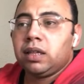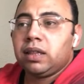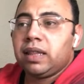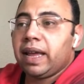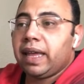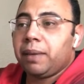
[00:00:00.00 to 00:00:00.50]

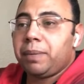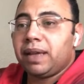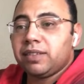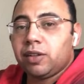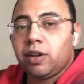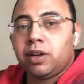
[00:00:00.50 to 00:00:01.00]

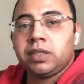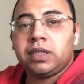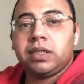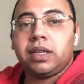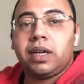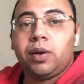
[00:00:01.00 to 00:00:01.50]

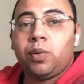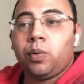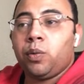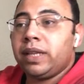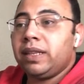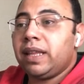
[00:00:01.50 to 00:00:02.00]
capacitor,
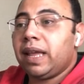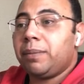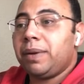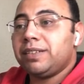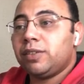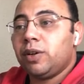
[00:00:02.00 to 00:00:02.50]
when the
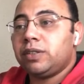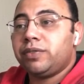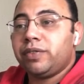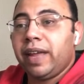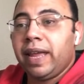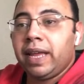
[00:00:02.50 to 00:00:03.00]
capacitor
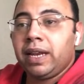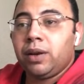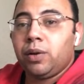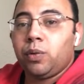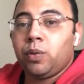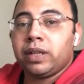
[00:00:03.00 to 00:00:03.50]

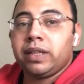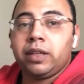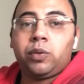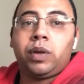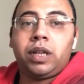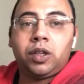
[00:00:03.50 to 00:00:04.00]
fail, what
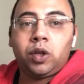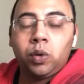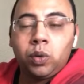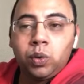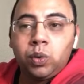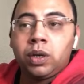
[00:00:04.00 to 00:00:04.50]
it will
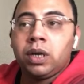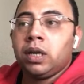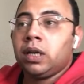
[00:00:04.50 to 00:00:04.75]
do.